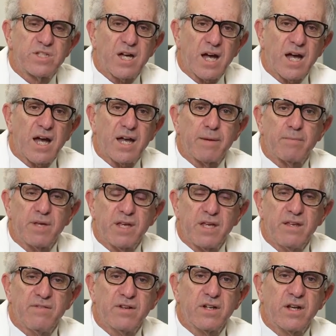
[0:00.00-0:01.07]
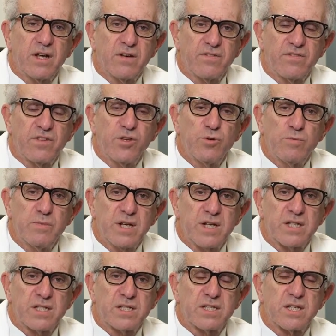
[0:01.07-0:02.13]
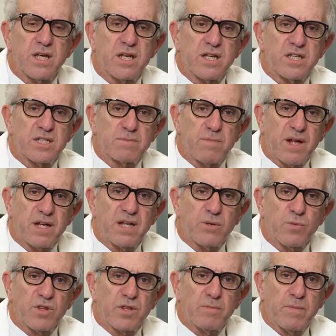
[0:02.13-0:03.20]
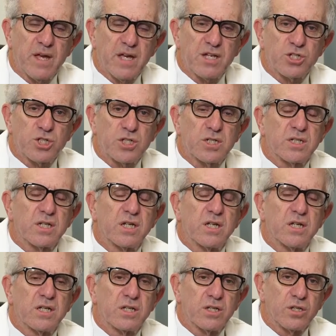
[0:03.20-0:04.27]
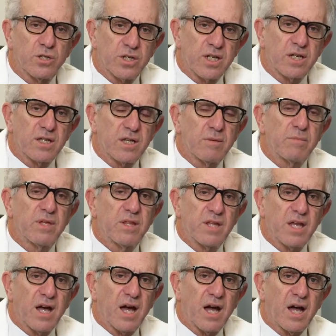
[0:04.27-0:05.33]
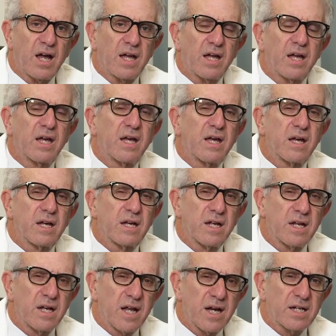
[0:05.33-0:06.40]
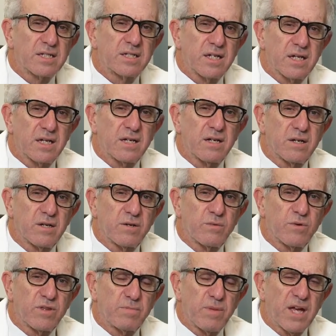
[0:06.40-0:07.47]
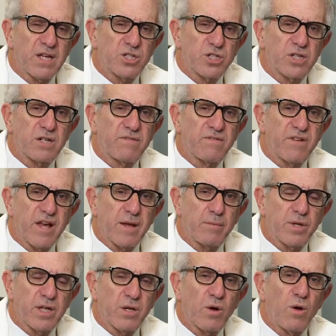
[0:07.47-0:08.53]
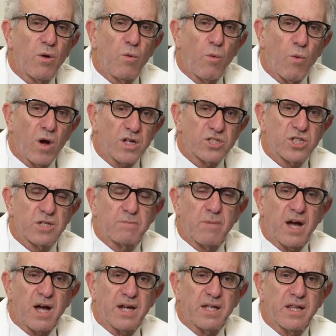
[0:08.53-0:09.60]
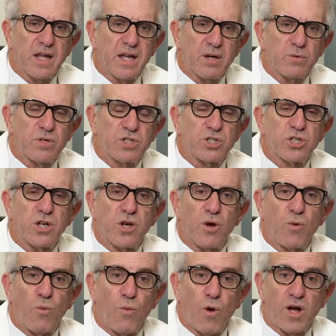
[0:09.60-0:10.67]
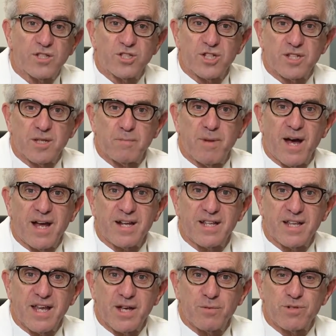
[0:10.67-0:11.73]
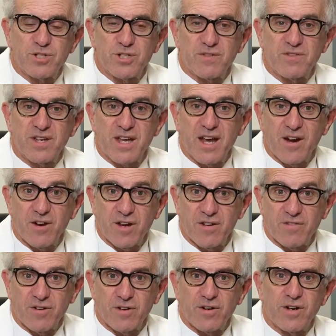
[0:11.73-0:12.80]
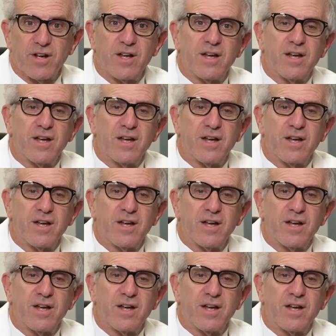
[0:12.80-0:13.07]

time, even a few minutes, spending with the patient, looking them in the eye, connecting with patient and family, watching body language, watching the body language of the caregiver,